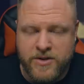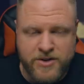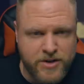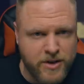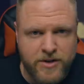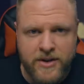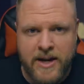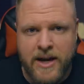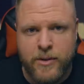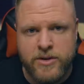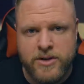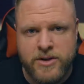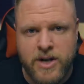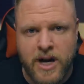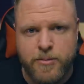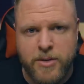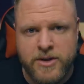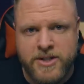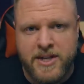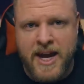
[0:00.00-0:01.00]
Well, certainly I would
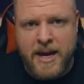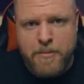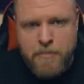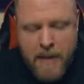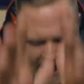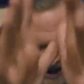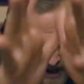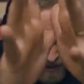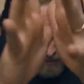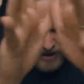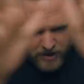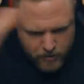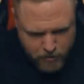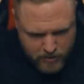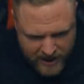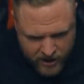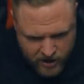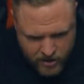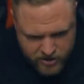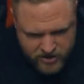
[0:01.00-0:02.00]
start by saying, ma'am, it
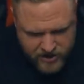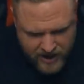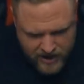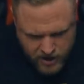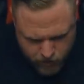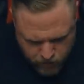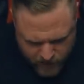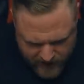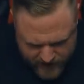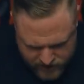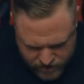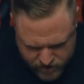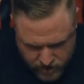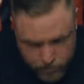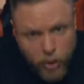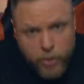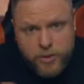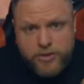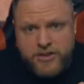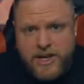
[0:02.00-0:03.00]
appears that your wrists are
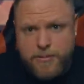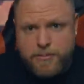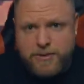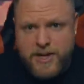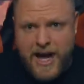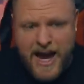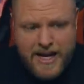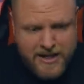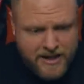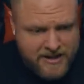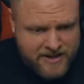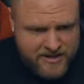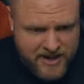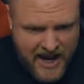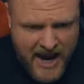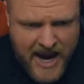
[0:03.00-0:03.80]
both zip tied to this